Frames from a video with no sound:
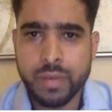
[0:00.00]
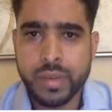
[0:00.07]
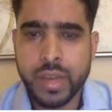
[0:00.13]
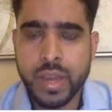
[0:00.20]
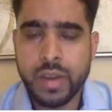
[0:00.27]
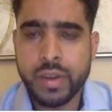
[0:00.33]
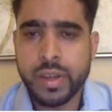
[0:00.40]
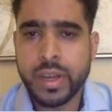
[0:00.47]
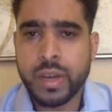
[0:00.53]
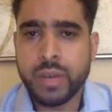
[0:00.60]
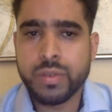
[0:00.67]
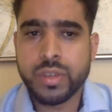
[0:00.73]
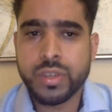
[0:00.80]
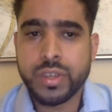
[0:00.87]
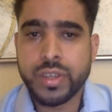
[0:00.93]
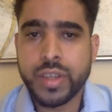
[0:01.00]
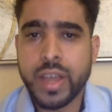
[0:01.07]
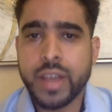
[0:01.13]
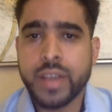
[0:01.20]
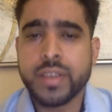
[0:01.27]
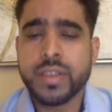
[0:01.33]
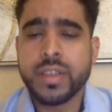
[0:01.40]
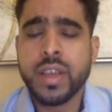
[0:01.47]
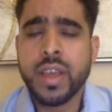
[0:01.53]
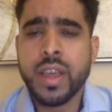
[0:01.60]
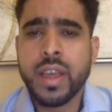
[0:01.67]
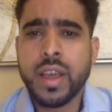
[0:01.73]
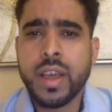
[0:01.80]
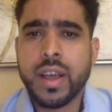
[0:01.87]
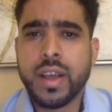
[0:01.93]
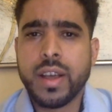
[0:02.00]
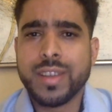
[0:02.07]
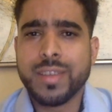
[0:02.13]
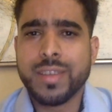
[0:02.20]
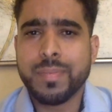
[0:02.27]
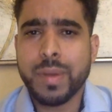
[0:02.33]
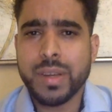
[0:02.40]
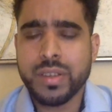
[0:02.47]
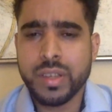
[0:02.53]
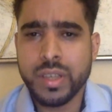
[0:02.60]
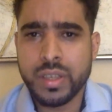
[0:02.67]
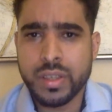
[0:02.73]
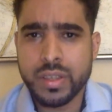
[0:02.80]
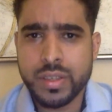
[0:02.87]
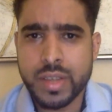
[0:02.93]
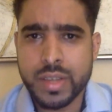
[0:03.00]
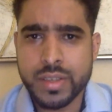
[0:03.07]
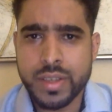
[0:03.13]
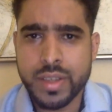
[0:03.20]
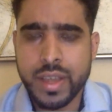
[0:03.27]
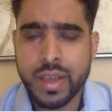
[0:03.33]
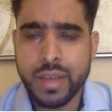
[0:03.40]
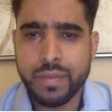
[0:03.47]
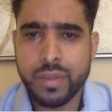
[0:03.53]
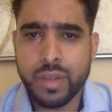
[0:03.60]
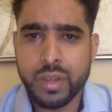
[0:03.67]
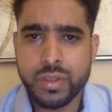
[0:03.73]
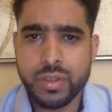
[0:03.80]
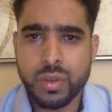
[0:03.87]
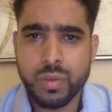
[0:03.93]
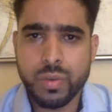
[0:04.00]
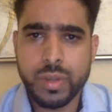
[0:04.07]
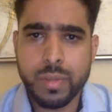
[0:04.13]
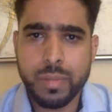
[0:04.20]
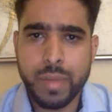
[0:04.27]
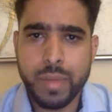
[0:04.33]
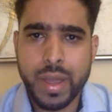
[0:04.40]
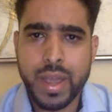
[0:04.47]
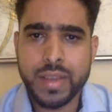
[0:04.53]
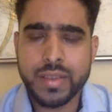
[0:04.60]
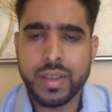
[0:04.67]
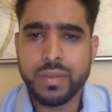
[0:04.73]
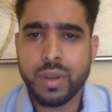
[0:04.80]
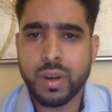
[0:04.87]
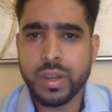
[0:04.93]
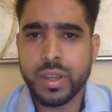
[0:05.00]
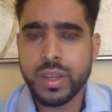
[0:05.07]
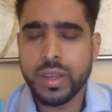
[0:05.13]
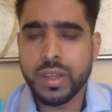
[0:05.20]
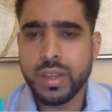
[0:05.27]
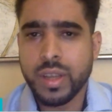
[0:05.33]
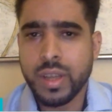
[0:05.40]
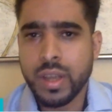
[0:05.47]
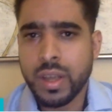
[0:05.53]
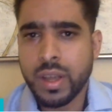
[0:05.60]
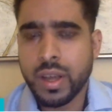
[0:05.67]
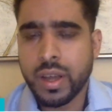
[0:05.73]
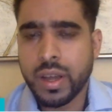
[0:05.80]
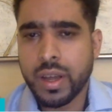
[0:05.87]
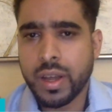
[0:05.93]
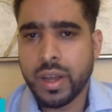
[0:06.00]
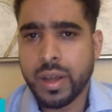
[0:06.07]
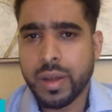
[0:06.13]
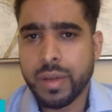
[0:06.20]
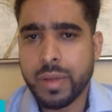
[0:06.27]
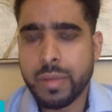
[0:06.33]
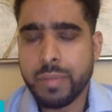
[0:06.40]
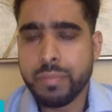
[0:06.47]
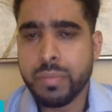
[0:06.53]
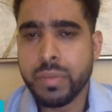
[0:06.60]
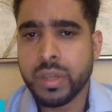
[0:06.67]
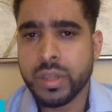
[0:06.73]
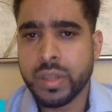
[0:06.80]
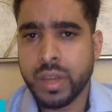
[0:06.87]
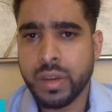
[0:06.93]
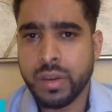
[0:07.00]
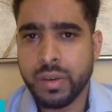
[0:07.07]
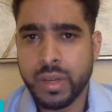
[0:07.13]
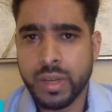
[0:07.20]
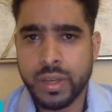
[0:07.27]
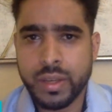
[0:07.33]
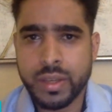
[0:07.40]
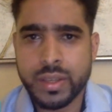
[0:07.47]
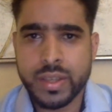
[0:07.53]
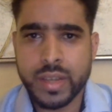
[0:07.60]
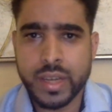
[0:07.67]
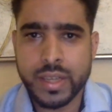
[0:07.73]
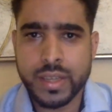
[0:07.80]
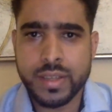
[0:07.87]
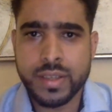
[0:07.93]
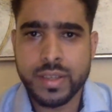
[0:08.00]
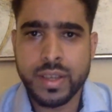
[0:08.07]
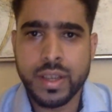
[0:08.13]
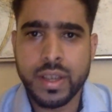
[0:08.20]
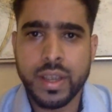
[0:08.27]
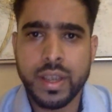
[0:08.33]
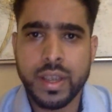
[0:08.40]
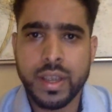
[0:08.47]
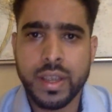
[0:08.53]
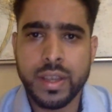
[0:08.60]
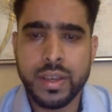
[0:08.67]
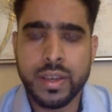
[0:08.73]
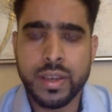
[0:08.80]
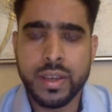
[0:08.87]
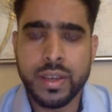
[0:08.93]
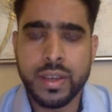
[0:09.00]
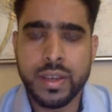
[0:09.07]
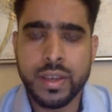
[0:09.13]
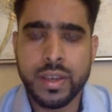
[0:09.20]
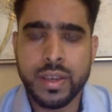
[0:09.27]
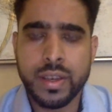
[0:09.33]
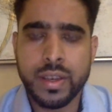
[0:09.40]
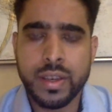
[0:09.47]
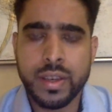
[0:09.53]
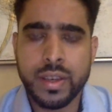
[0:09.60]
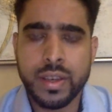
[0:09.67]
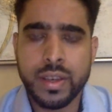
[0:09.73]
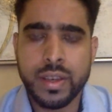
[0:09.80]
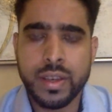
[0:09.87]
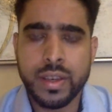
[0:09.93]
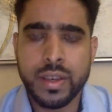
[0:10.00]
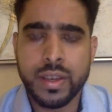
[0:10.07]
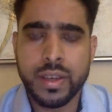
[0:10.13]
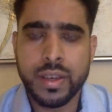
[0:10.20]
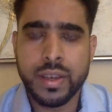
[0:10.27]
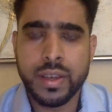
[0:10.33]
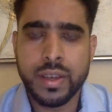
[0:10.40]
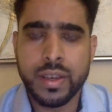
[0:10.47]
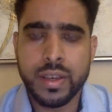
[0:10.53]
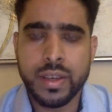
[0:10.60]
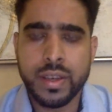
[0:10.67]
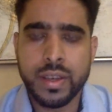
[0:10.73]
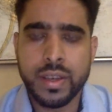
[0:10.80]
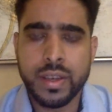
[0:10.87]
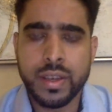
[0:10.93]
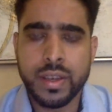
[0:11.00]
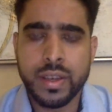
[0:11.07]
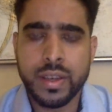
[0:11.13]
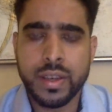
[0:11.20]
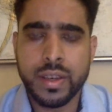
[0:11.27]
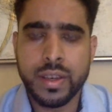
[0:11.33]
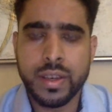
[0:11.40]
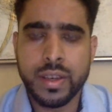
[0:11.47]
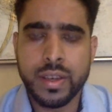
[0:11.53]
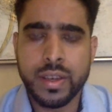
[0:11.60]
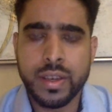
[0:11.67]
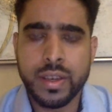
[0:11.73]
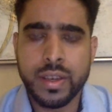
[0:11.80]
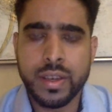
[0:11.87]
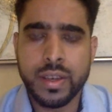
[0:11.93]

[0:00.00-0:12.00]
of carrying out such attacks, especially since they have done so in the past. They've targeted military sites in Jazan. They've targeted